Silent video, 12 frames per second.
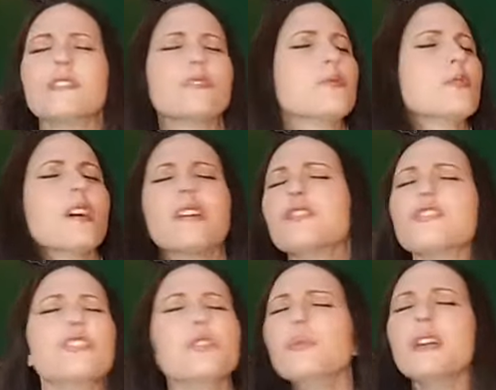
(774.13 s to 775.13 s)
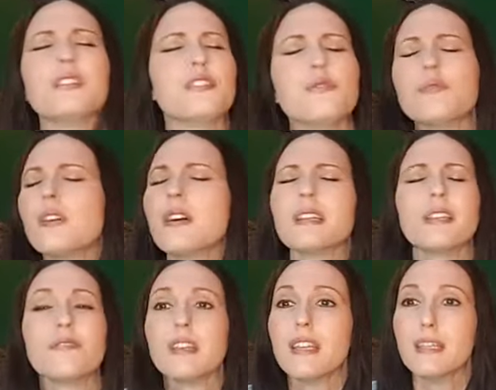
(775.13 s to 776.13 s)
Do not do it. Do not give
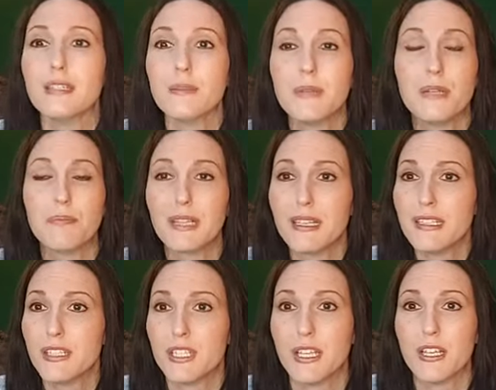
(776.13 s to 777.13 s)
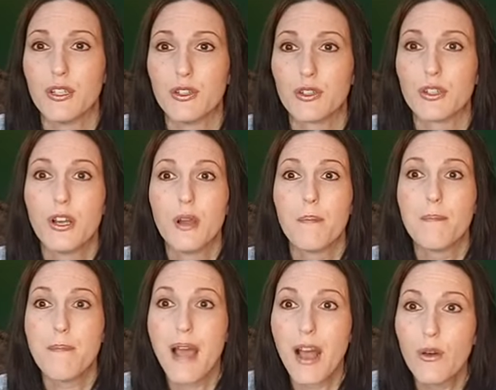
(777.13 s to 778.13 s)
the enemy a place in your
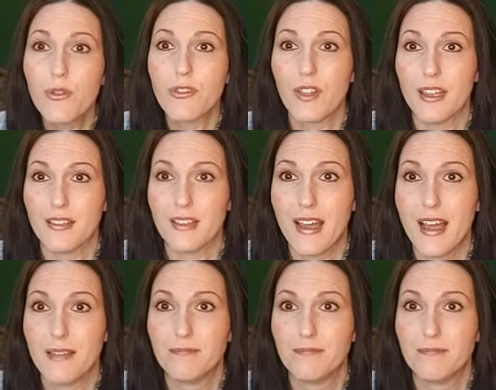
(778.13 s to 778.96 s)
mouth like that.